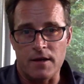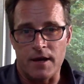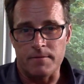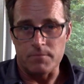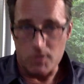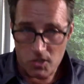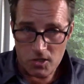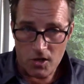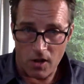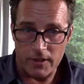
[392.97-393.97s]
uh,
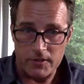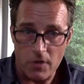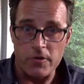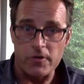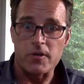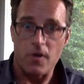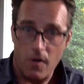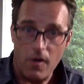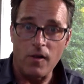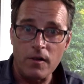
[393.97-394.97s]
call it donor
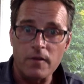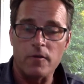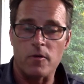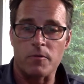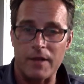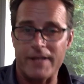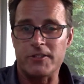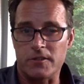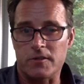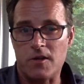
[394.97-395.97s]
call or
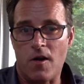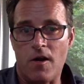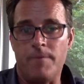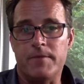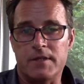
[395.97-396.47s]
relational call,